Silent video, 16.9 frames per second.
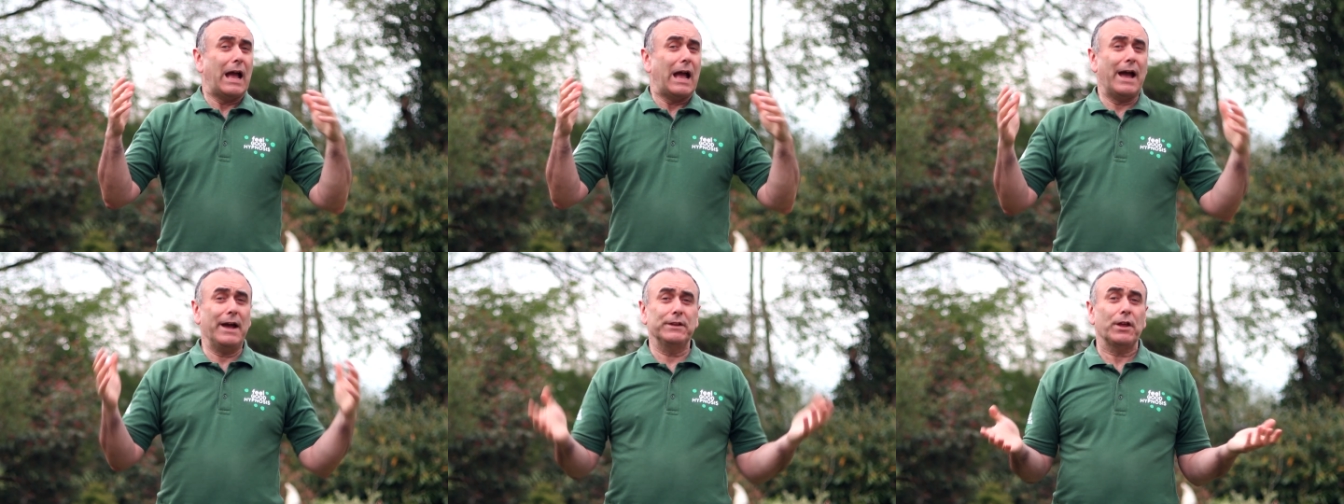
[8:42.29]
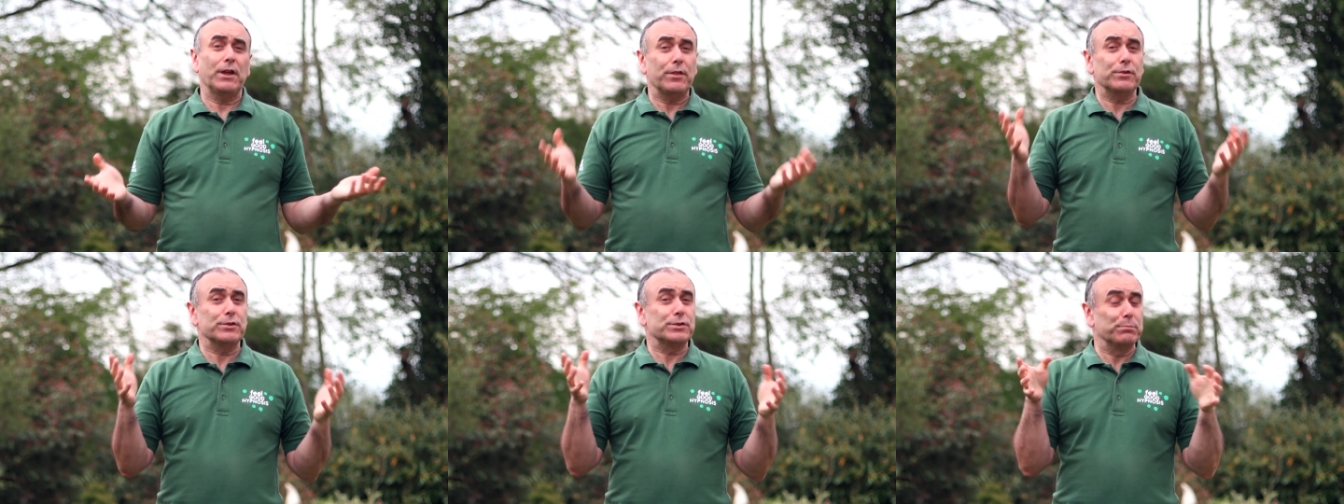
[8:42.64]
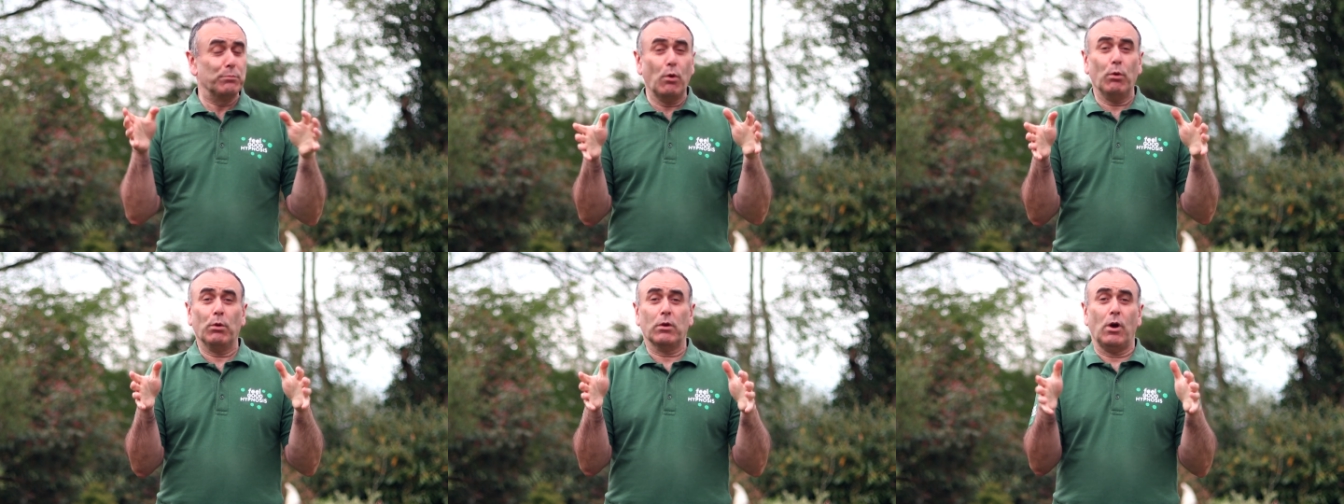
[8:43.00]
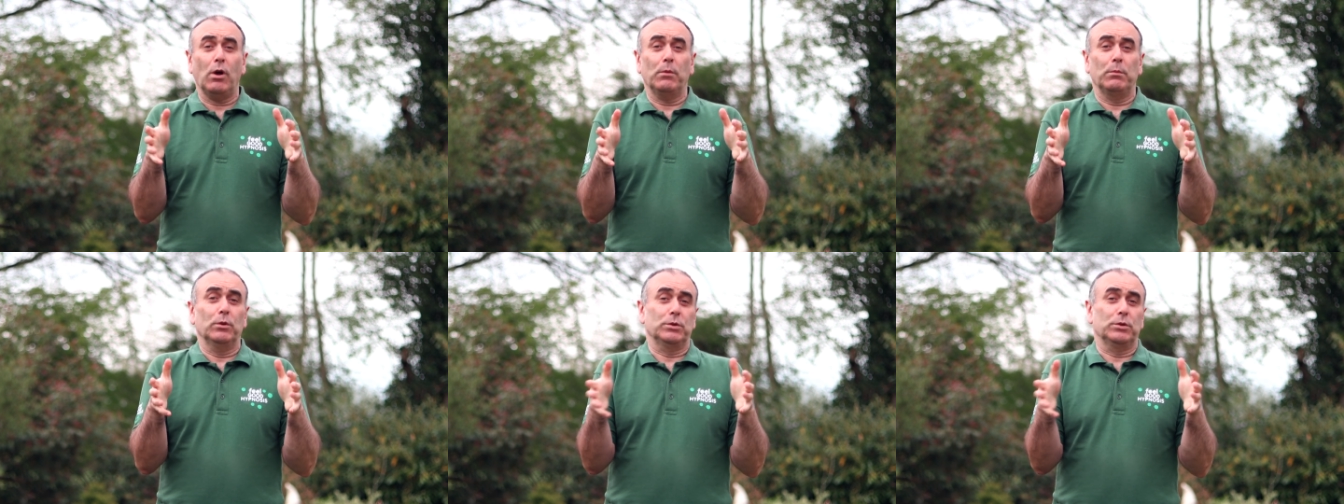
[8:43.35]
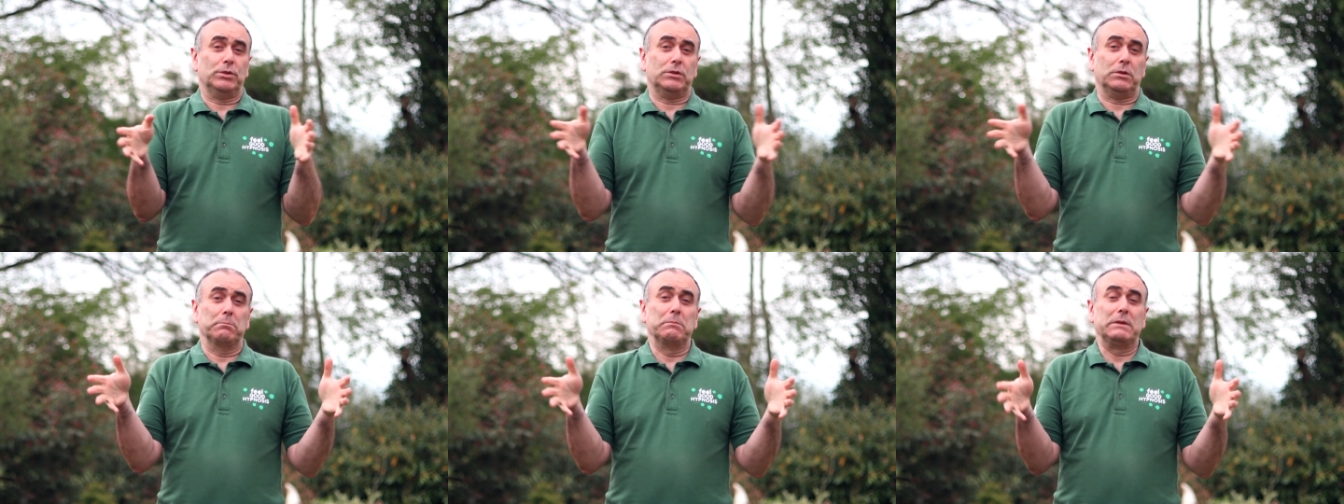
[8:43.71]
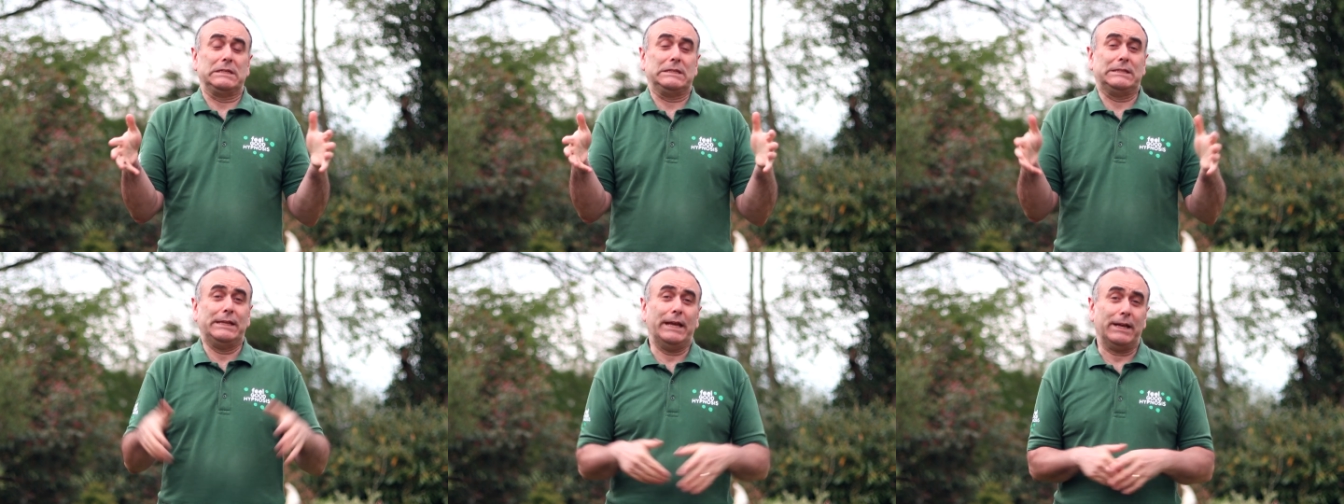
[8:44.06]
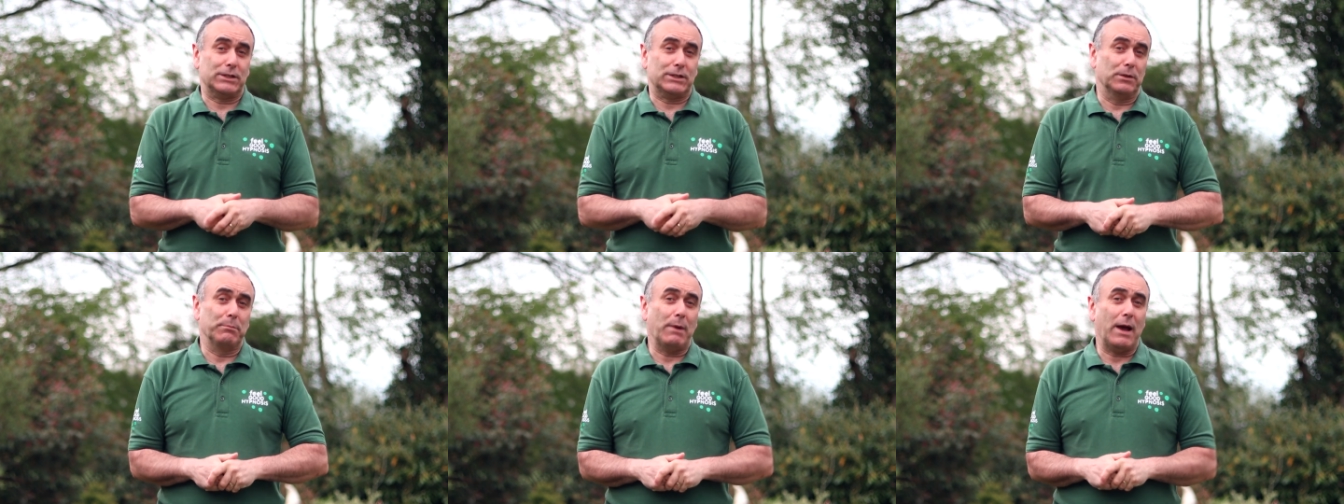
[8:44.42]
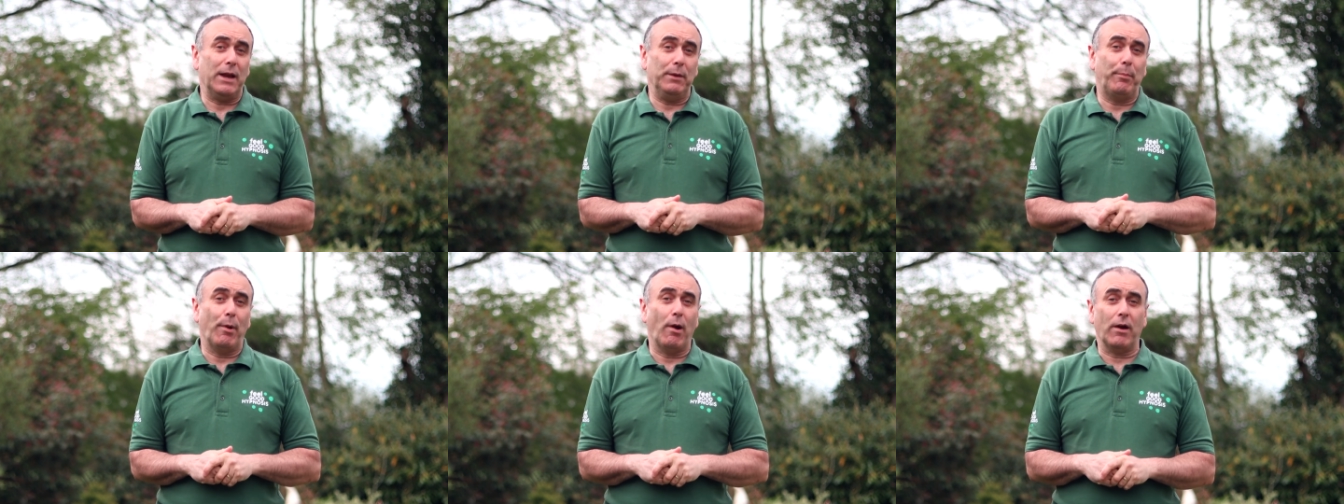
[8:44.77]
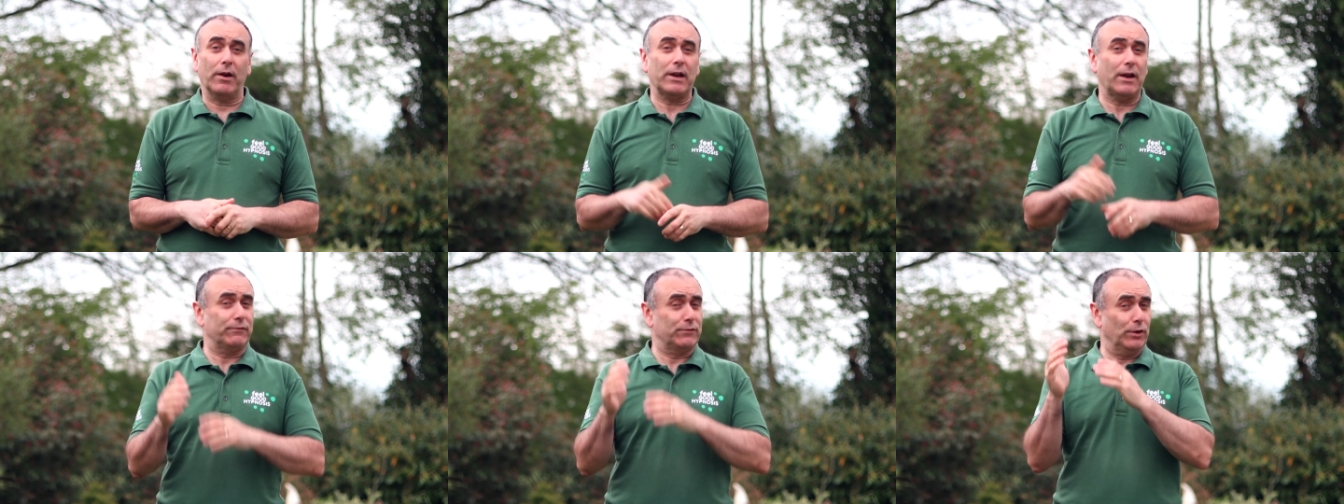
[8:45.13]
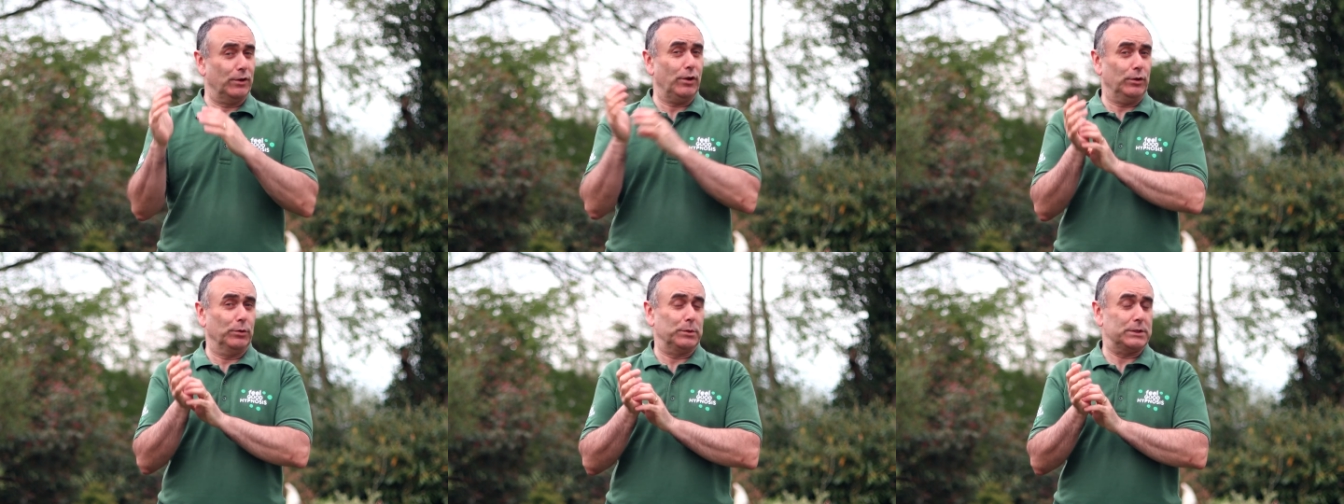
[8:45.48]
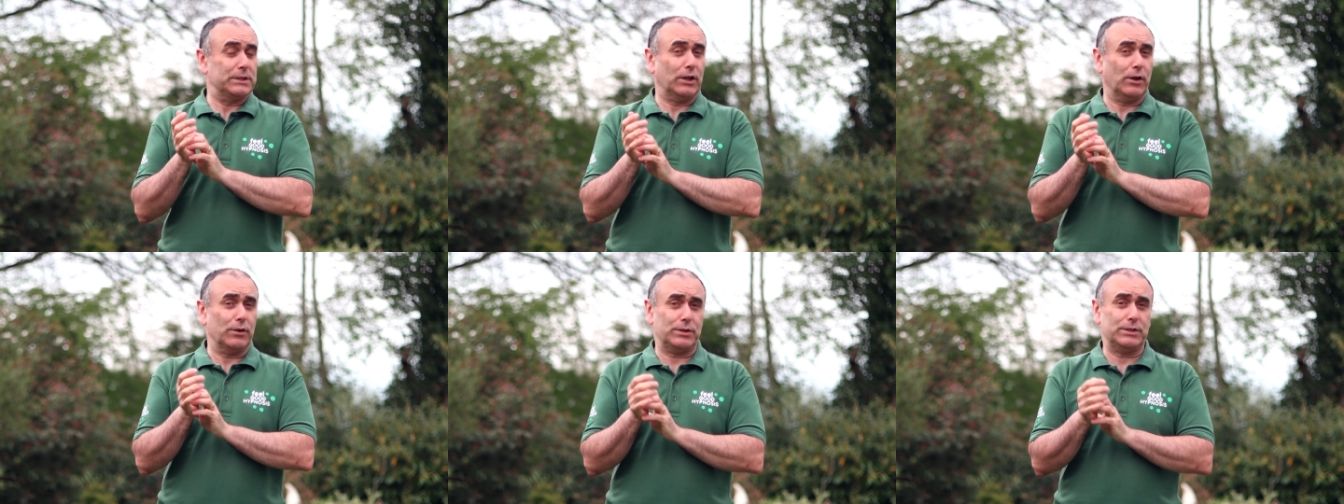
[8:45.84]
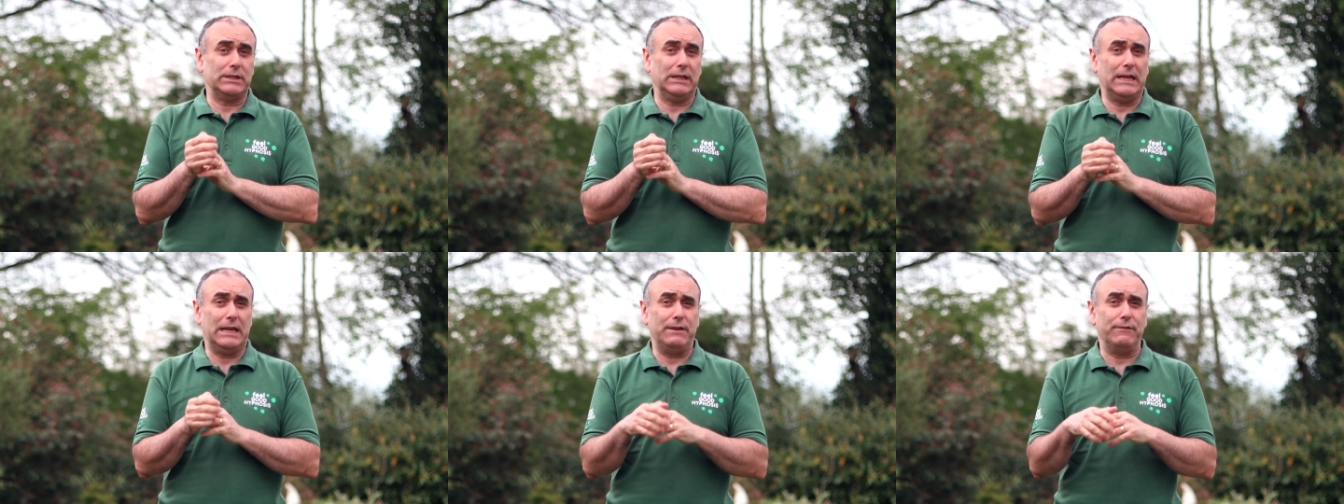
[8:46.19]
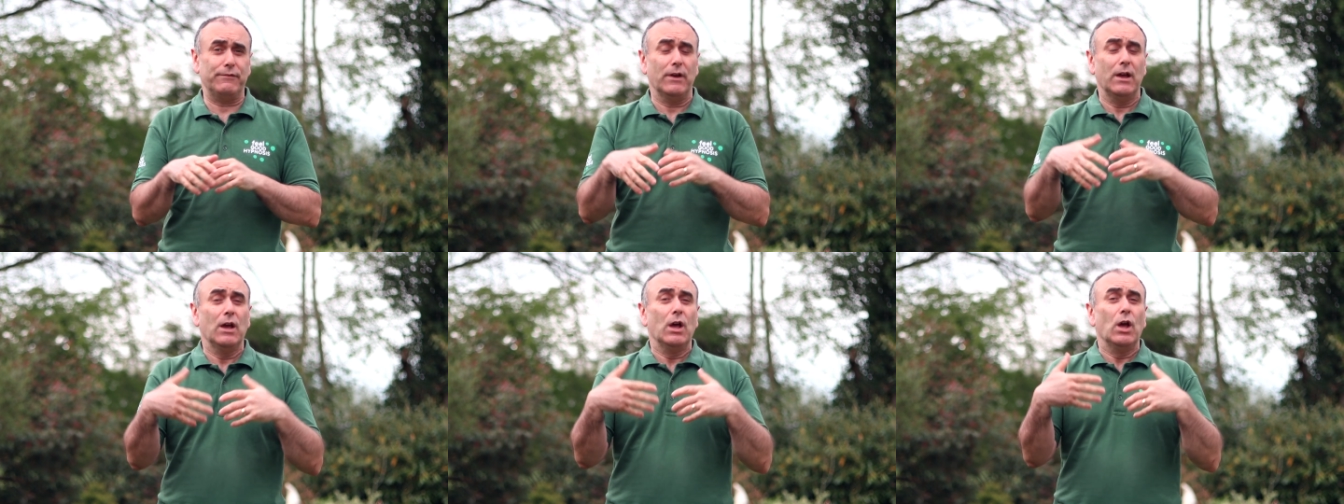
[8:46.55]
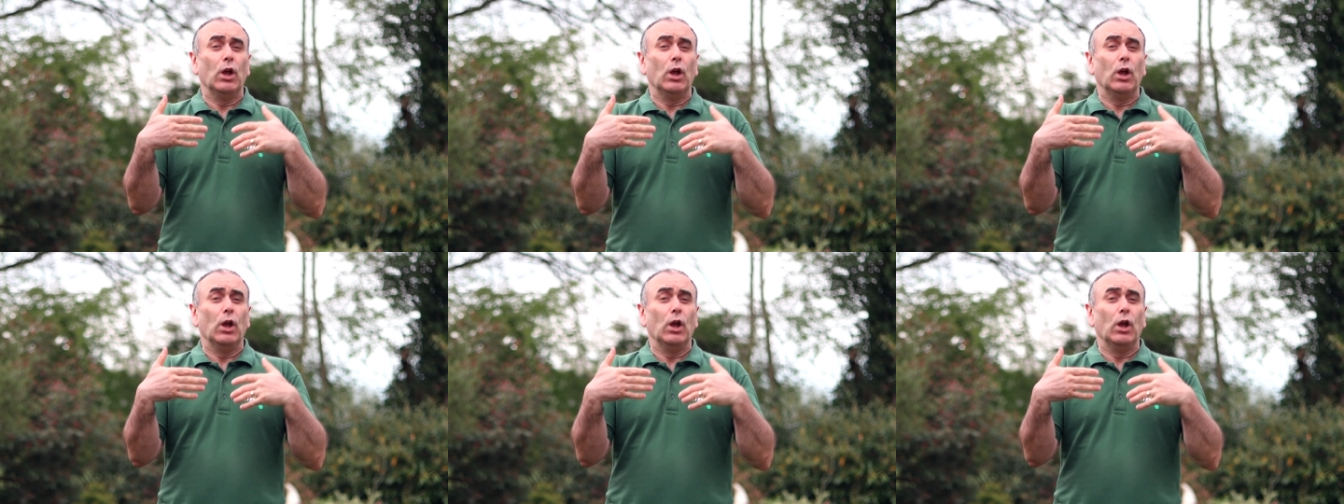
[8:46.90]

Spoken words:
And there's more almost mistakes on my part after not noticing her sleeve.